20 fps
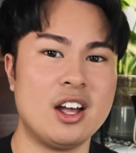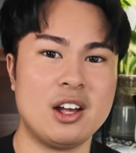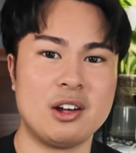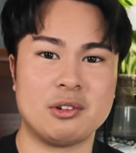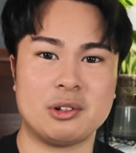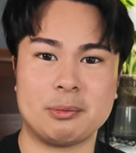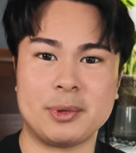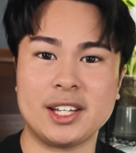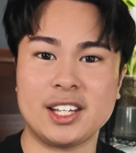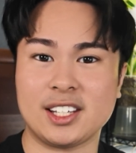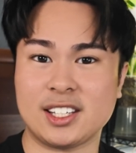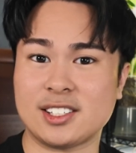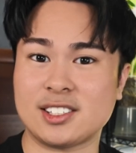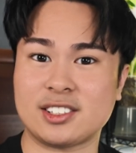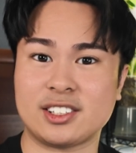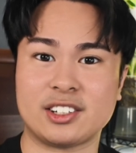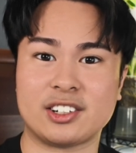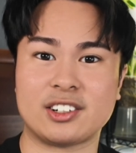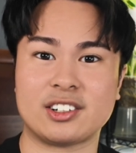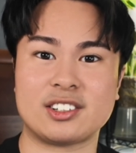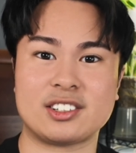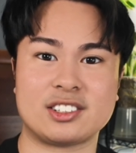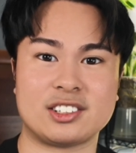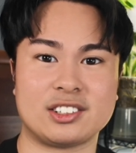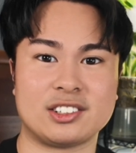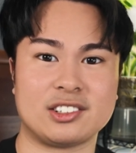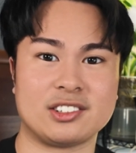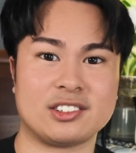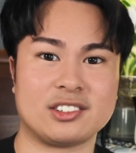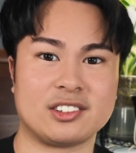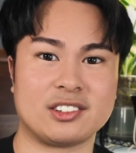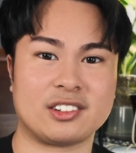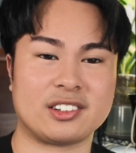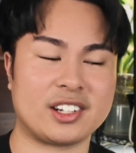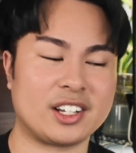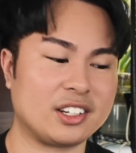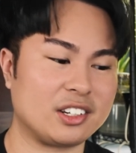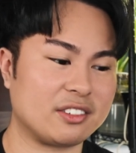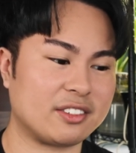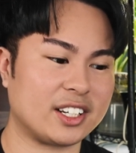will make it easier to
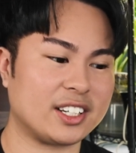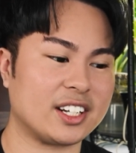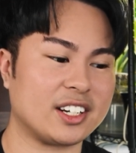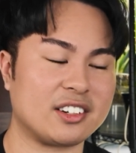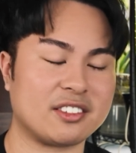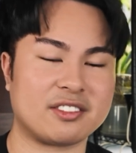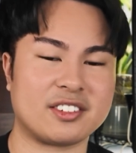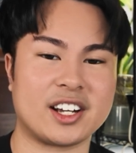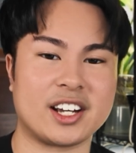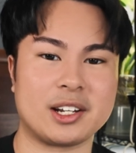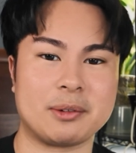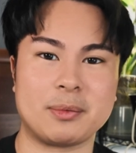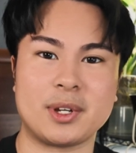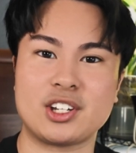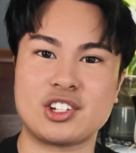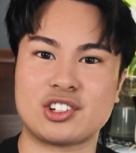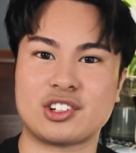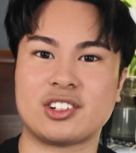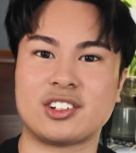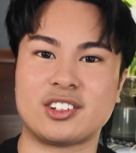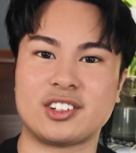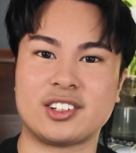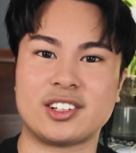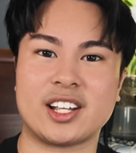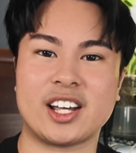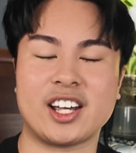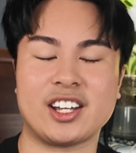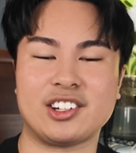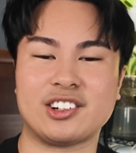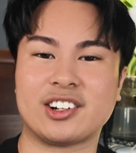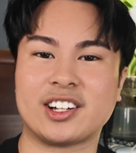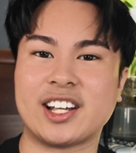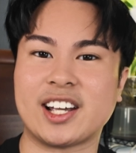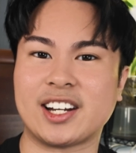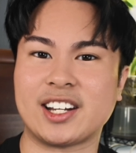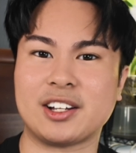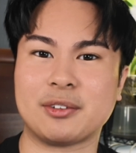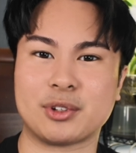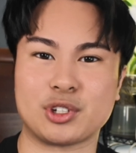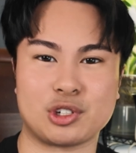kind of identify and make sure that you're
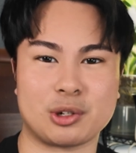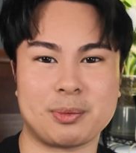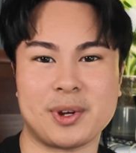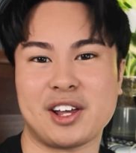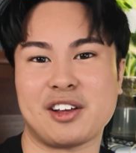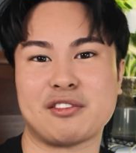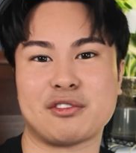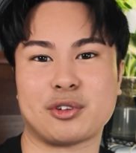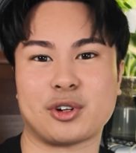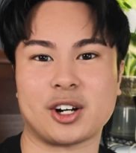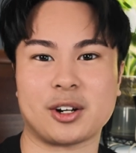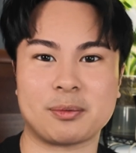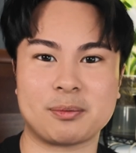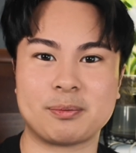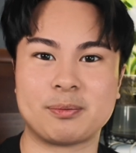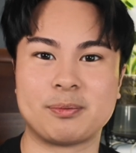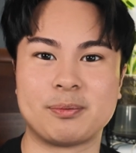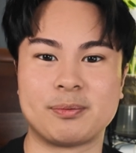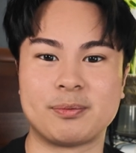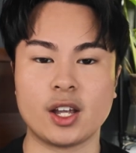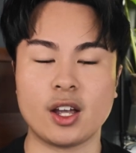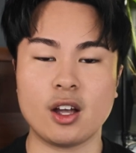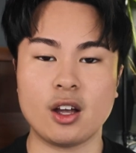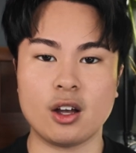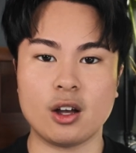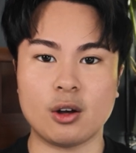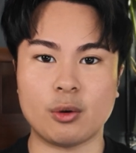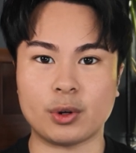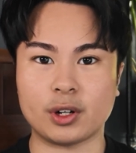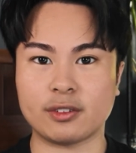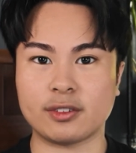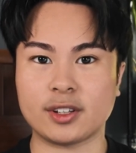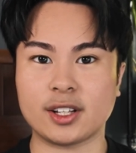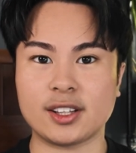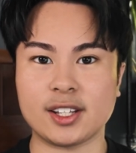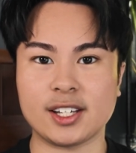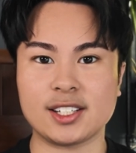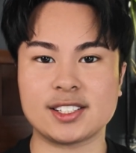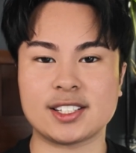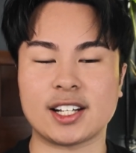getting what you're paying for. One of the
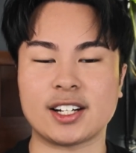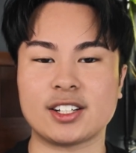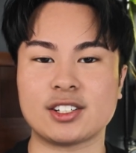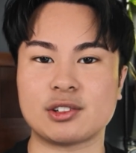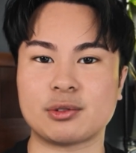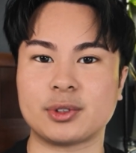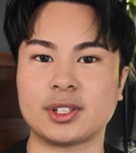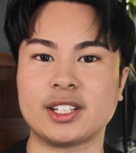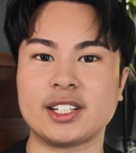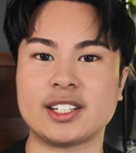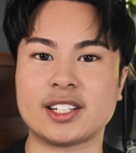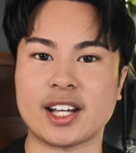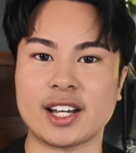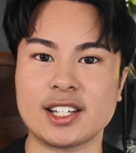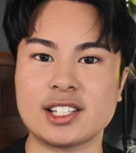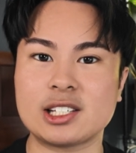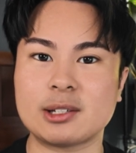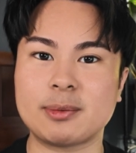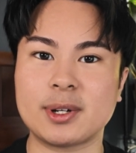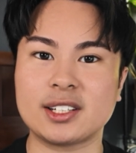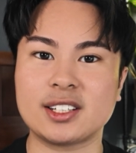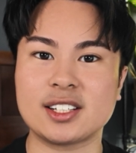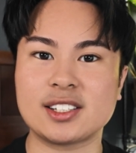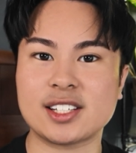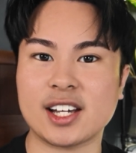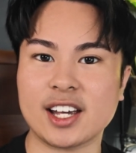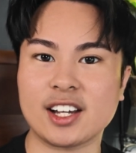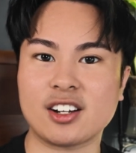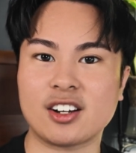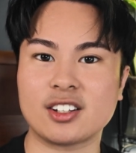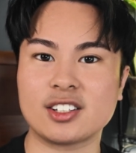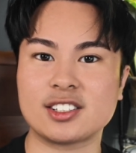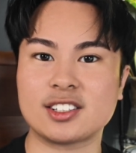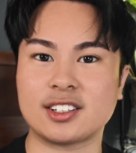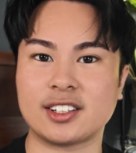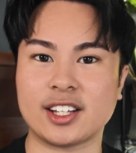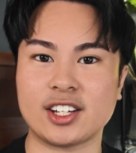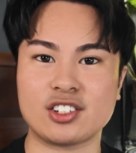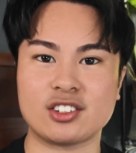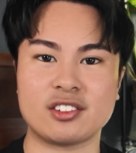things that is really nice about the Thai
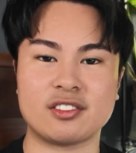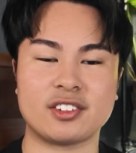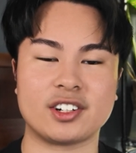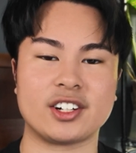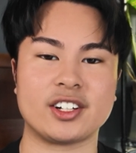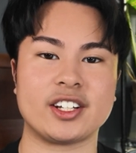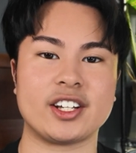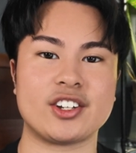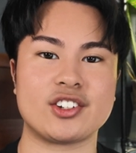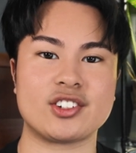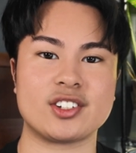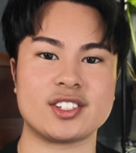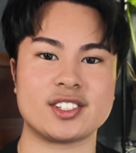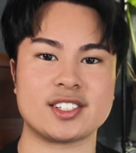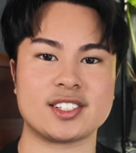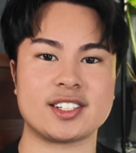constellation variations is